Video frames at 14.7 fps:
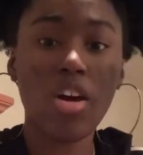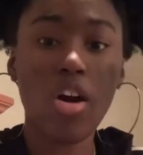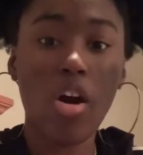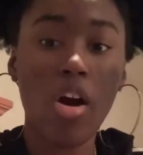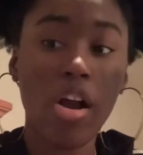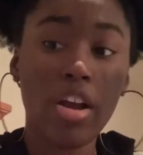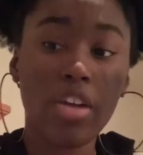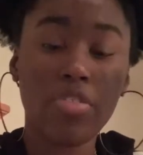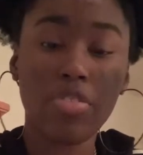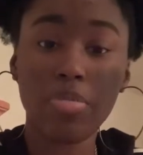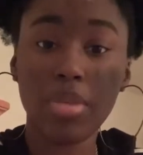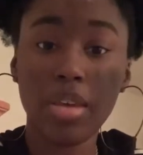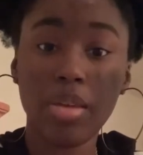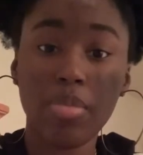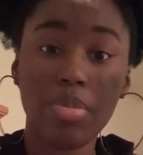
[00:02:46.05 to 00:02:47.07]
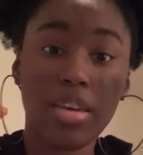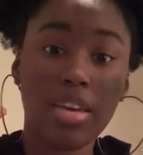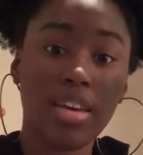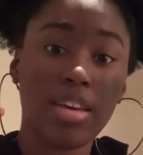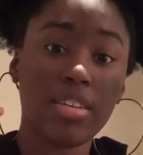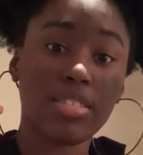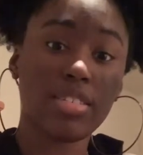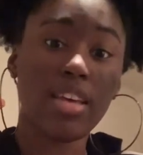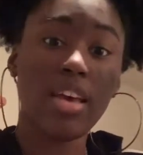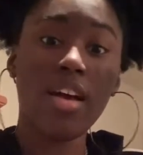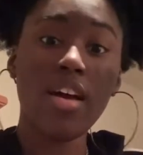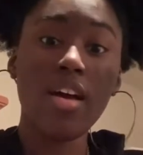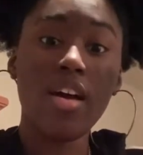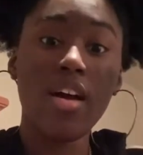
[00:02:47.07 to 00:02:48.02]
hard for me because
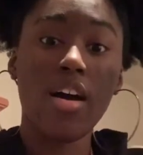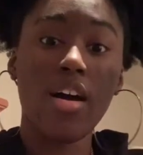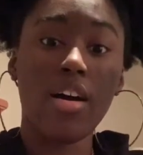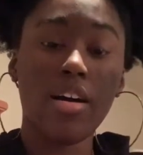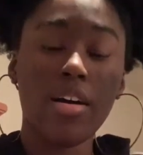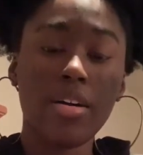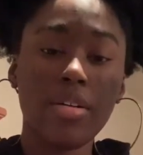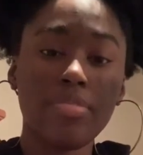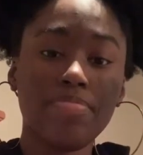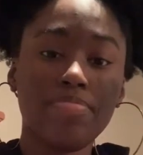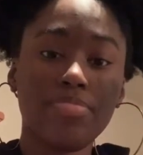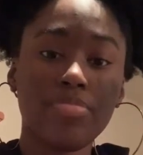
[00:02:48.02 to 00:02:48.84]
I